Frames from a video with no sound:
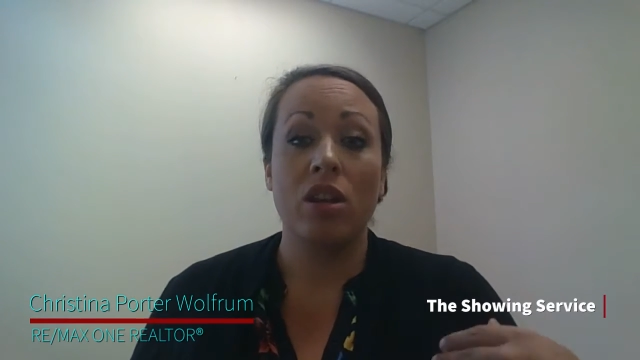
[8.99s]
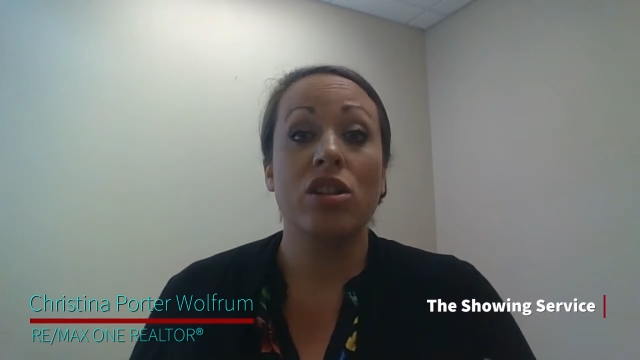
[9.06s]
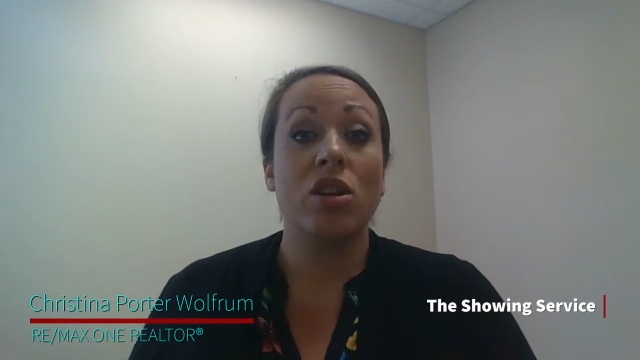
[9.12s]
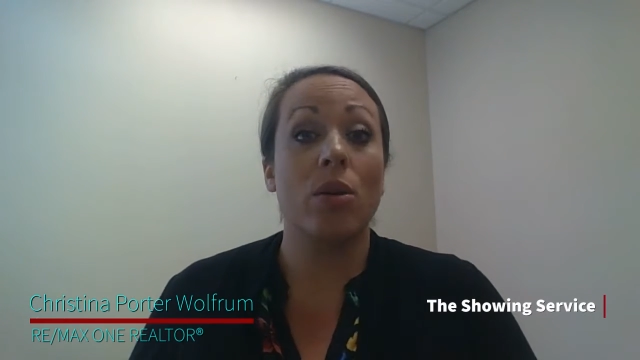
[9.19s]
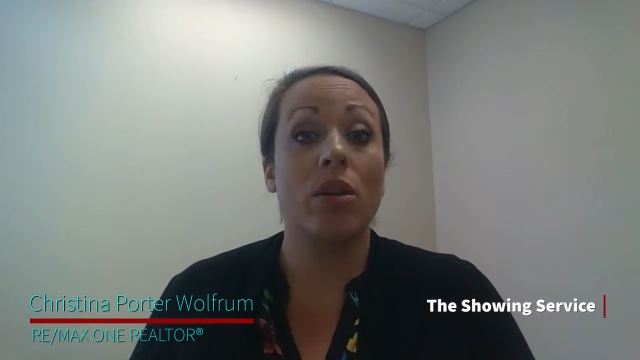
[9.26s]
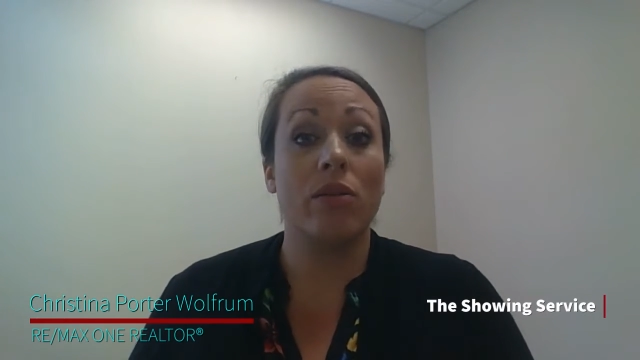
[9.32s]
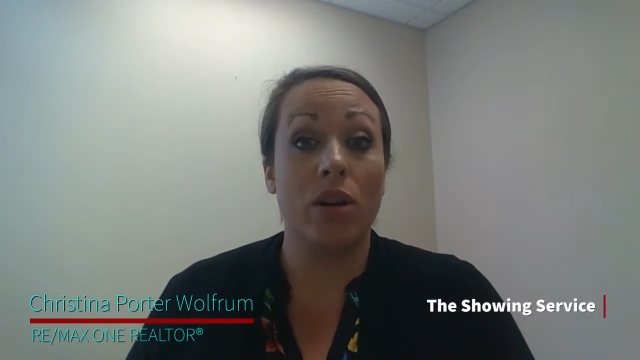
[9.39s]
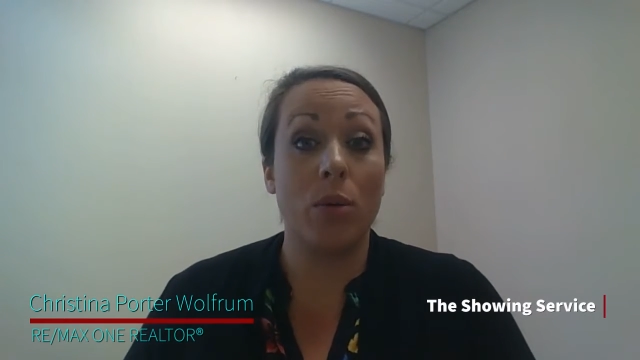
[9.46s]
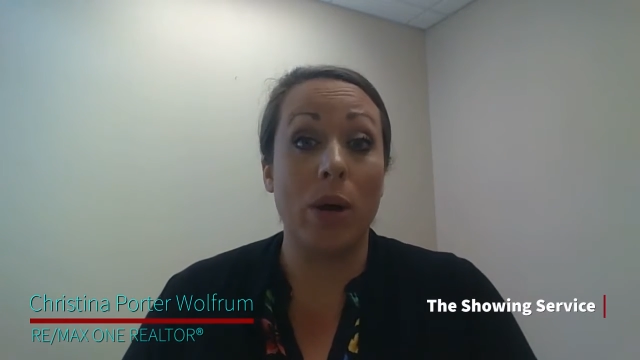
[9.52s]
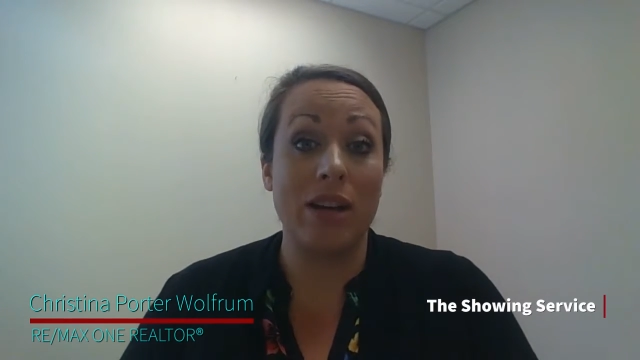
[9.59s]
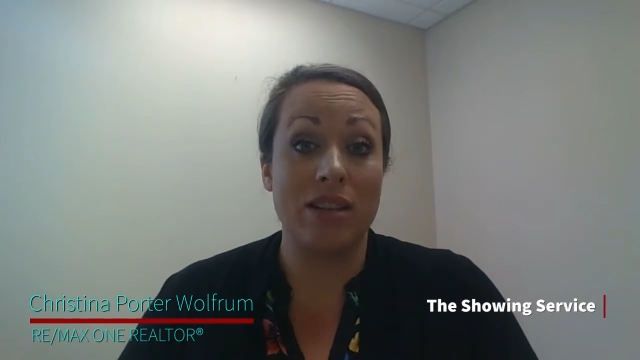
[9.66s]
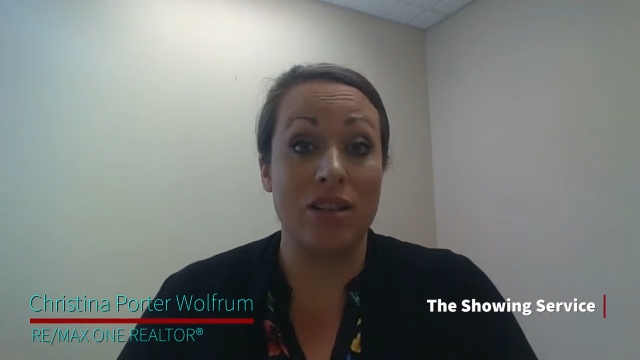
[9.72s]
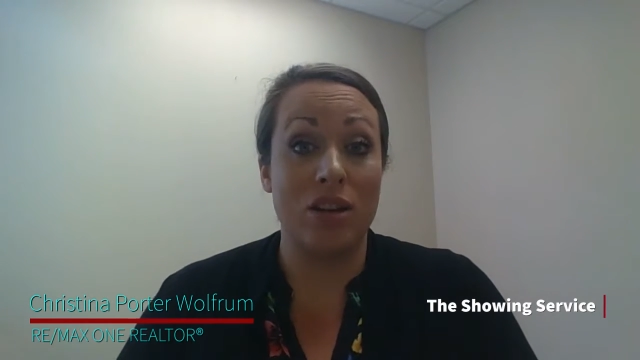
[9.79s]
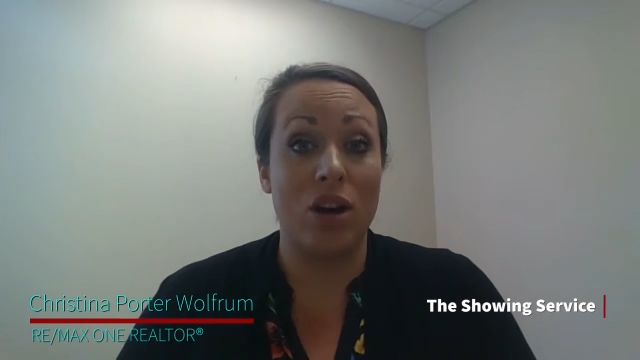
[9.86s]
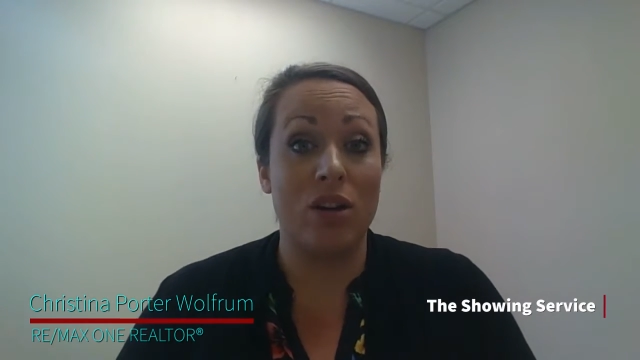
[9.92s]

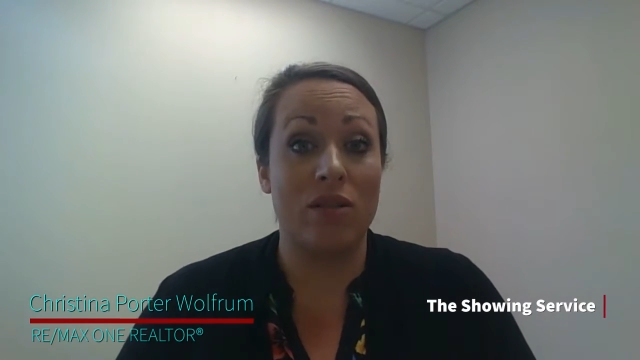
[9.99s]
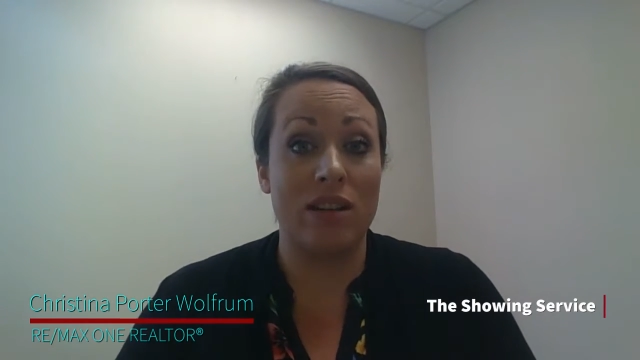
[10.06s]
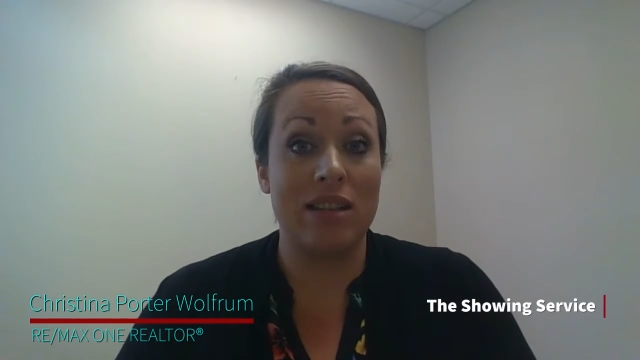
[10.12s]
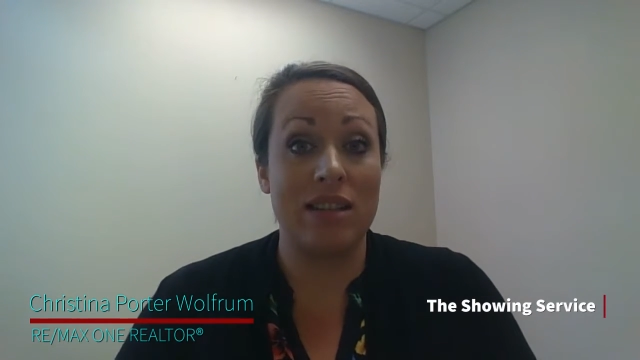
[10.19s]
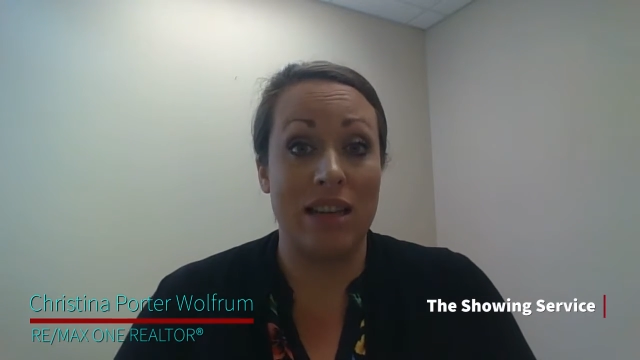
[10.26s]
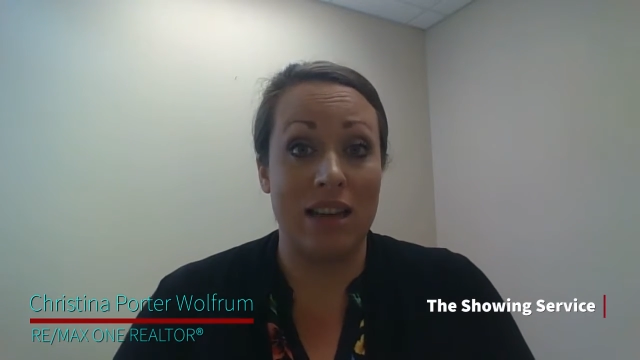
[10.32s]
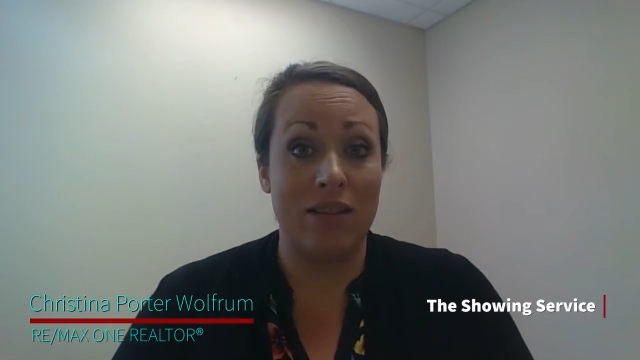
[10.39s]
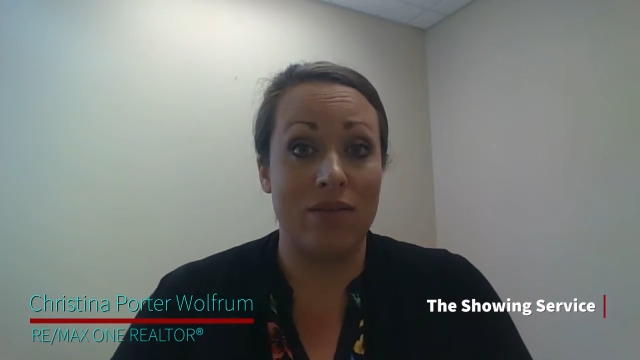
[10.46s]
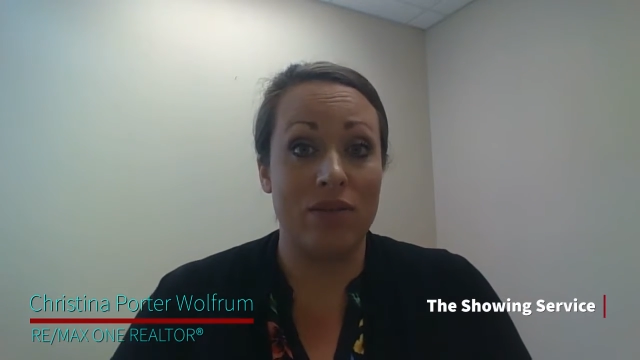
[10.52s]
requests are received.